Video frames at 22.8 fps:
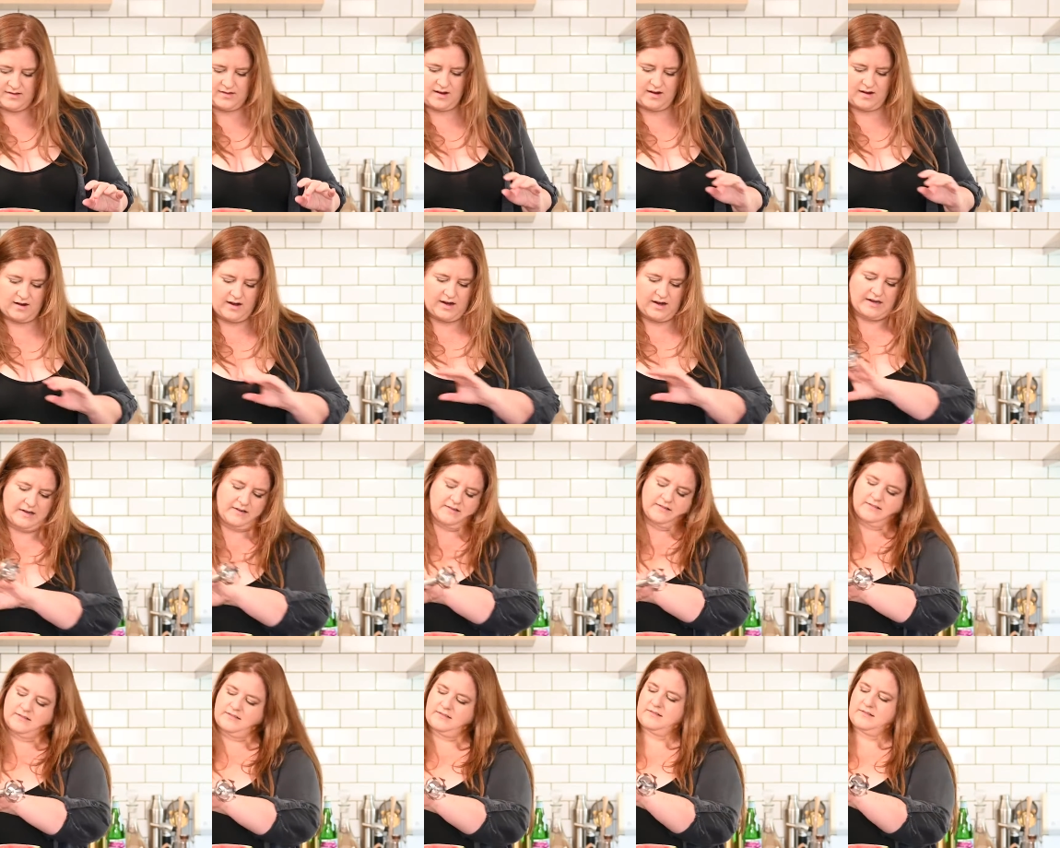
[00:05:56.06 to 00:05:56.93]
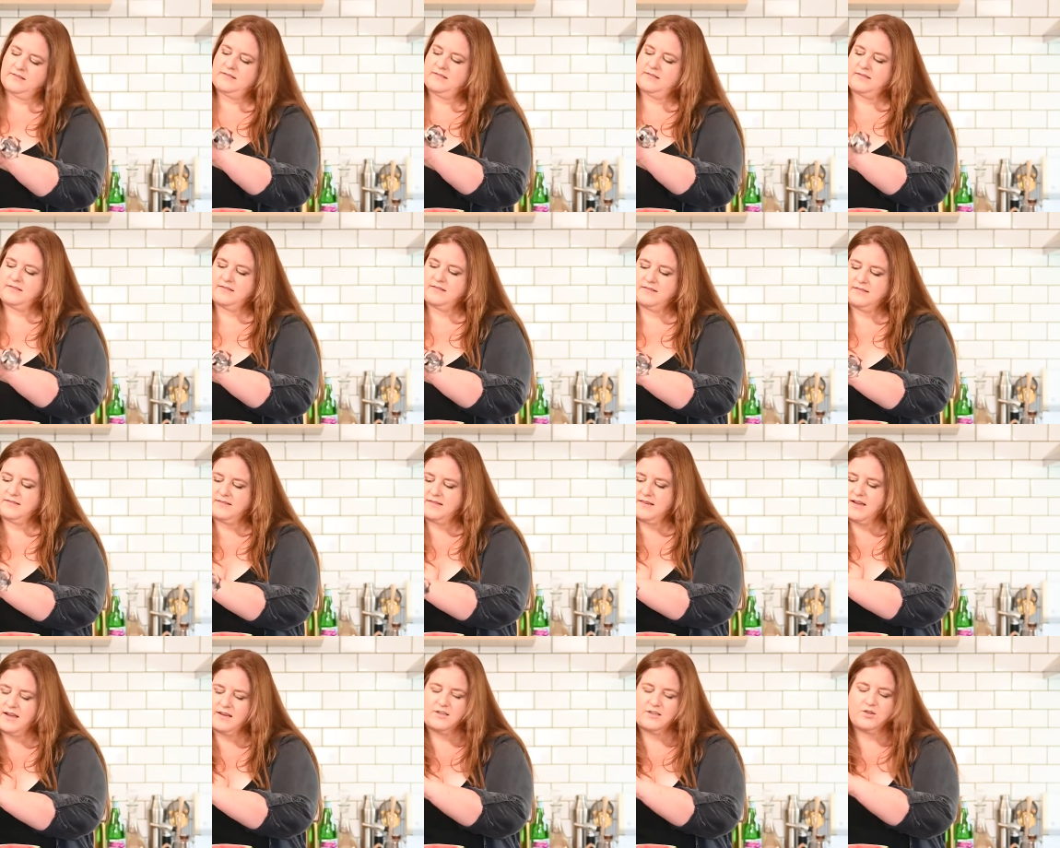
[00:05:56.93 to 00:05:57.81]
All right.
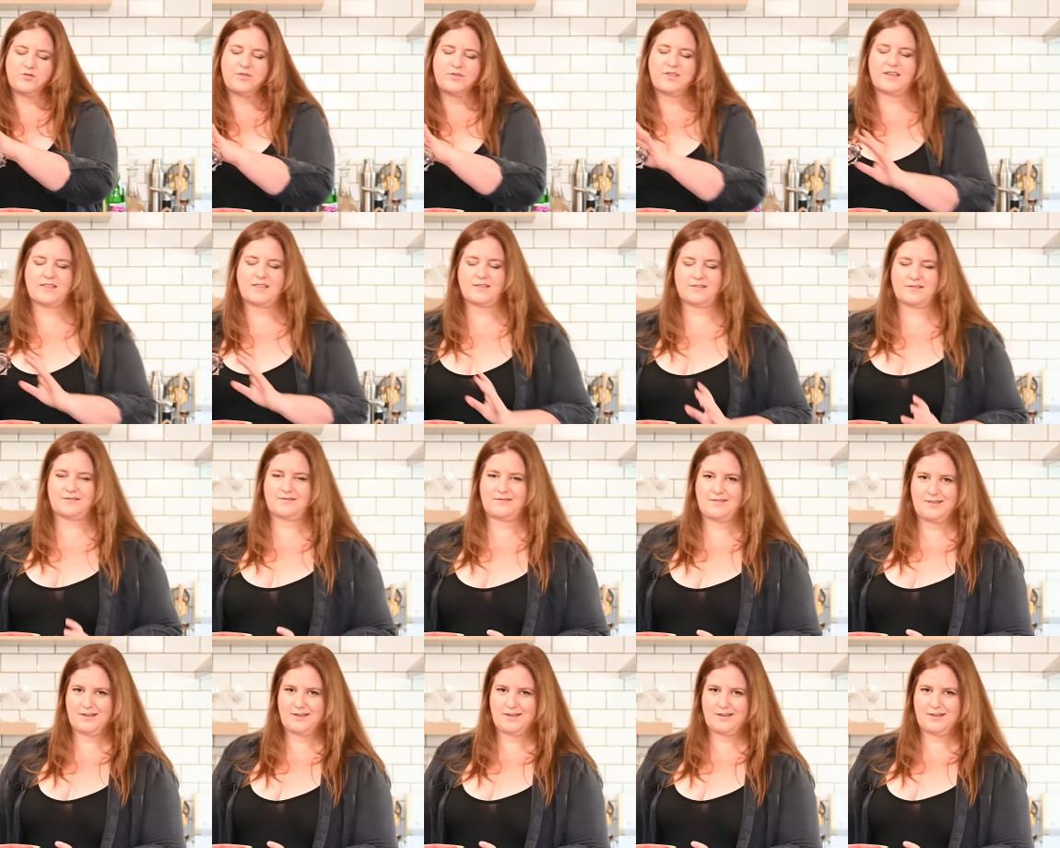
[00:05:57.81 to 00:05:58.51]
I do think this